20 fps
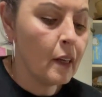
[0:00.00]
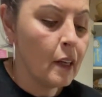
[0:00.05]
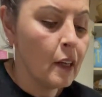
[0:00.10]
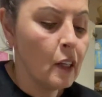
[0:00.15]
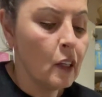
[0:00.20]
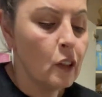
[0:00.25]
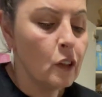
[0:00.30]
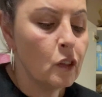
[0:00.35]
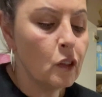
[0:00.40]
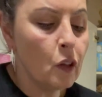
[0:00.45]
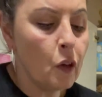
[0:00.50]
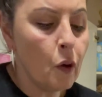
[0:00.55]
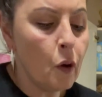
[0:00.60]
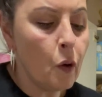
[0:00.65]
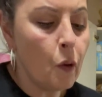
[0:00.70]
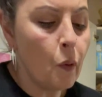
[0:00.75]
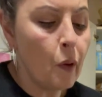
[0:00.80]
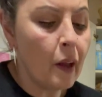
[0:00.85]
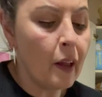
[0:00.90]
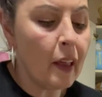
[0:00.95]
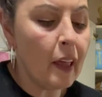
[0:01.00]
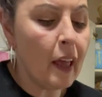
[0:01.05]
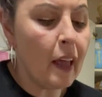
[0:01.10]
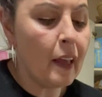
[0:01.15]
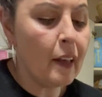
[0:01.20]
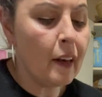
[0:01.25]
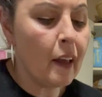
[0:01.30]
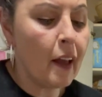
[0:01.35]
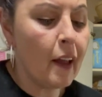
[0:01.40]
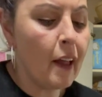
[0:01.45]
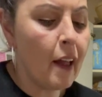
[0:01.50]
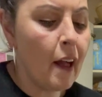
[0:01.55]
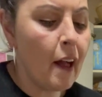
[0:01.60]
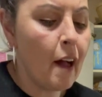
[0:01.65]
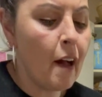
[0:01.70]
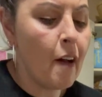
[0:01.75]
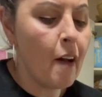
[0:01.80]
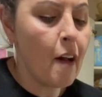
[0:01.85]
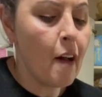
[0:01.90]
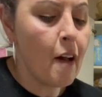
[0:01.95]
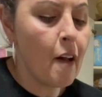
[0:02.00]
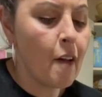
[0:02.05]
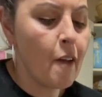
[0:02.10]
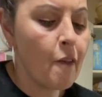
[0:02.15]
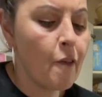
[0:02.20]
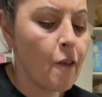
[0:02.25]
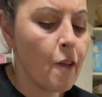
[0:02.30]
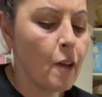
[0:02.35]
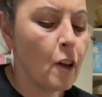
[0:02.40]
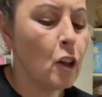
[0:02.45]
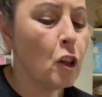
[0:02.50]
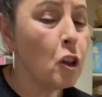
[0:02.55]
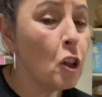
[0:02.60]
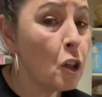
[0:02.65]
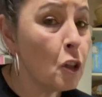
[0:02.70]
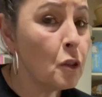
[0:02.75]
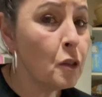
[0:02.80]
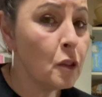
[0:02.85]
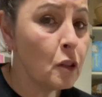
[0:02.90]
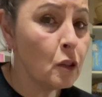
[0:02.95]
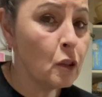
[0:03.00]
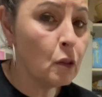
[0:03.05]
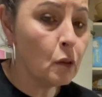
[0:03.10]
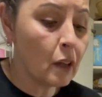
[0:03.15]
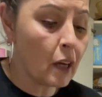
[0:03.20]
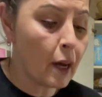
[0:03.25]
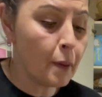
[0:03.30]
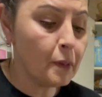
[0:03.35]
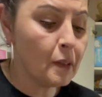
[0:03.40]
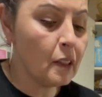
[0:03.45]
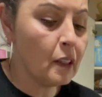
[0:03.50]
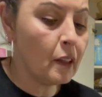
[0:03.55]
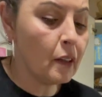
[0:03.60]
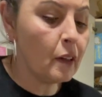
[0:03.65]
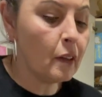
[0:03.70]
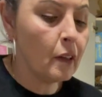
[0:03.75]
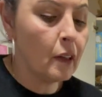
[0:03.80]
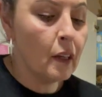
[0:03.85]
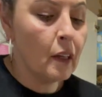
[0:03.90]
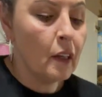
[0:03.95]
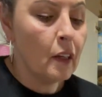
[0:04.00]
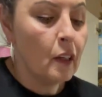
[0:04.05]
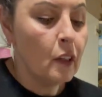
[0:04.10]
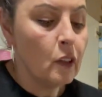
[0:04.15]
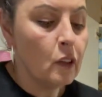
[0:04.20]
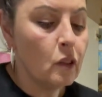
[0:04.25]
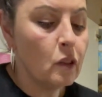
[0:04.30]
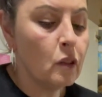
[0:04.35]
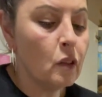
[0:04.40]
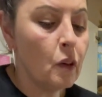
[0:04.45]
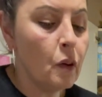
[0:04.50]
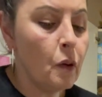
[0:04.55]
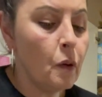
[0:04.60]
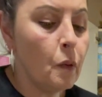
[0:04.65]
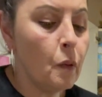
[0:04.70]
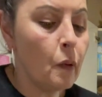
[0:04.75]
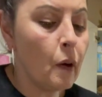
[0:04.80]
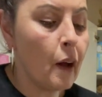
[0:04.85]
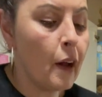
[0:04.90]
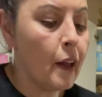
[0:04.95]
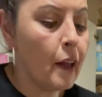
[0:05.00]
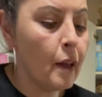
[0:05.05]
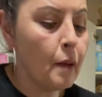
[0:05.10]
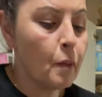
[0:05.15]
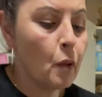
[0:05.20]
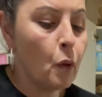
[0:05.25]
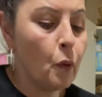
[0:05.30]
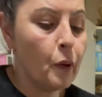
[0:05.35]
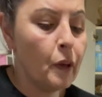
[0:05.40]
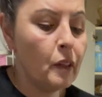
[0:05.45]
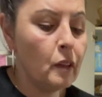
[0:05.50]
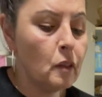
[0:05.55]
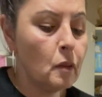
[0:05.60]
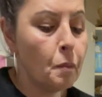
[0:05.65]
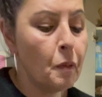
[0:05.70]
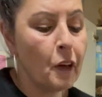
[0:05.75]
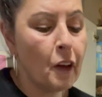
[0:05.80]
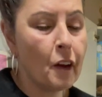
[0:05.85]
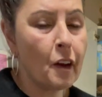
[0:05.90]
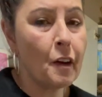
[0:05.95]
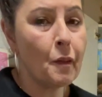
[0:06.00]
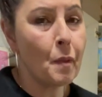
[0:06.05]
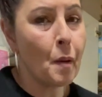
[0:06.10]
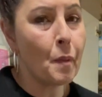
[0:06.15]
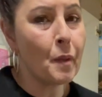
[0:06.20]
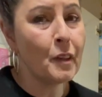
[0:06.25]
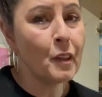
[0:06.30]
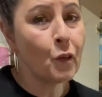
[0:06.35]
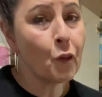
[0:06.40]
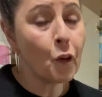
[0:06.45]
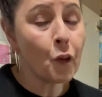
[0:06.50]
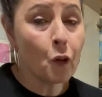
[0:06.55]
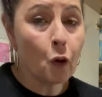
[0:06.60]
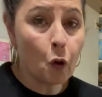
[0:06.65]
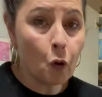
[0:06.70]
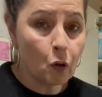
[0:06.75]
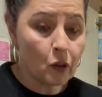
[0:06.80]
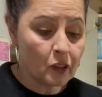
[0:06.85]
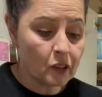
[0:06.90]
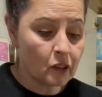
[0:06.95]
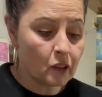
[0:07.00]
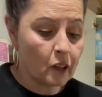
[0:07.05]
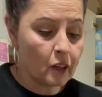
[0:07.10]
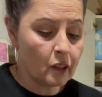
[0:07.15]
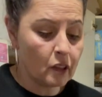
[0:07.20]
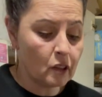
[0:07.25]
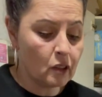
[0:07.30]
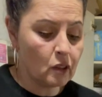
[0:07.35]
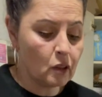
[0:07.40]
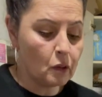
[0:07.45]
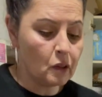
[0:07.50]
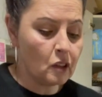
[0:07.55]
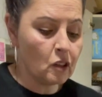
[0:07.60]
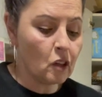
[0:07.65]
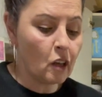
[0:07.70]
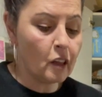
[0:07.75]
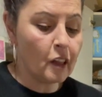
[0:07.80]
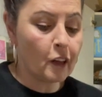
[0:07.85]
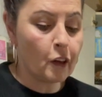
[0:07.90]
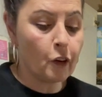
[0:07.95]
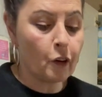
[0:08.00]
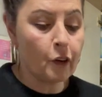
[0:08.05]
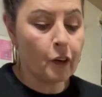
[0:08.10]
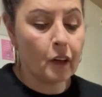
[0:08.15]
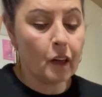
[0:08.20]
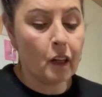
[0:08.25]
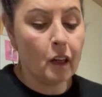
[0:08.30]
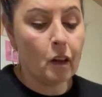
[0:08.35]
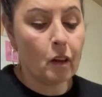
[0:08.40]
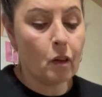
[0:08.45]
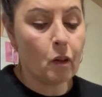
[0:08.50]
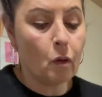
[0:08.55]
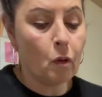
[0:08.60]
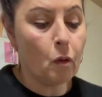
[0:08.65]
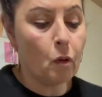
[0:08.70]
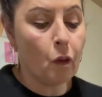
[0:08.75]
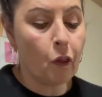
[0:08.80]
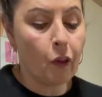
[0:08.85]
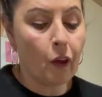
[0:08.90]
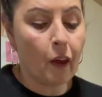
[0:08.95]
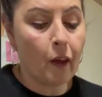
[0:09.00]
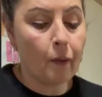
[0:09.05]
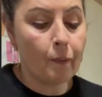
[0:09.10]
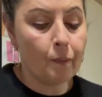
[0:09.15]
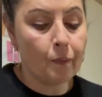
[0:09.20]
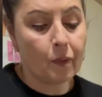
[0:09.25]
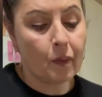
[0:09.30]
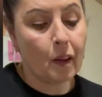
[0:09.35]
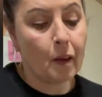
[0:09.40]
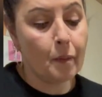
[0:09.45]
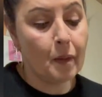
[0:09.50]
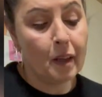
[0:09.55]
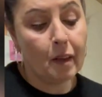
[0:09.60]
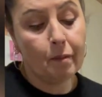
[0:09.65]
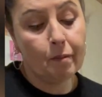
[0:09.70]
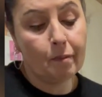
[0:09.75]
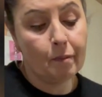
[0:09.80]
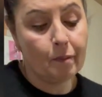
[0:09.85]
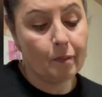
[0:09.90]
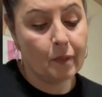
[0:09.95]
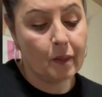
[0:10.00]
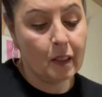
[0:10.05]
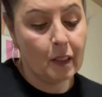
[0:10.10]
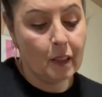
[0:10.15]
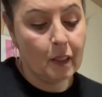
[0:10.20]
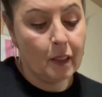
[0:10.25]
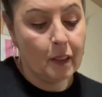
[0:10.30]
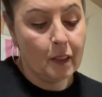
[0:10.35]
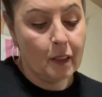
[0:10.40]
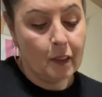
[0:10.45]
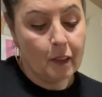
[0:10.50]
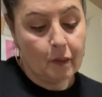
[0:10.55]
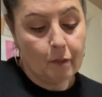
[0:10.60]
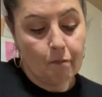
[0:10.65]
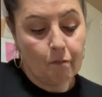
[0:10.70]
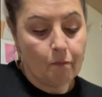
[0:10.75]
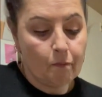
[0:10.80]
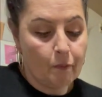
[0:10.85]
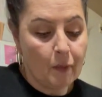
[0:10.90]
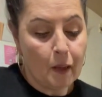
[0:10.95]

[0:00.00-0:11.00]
So again, I have close to 2 cups here. So I am going, but you gotta remember, it's for the whole lasagna, so it's not like you're gonna eat the whole thing. I mean, maybe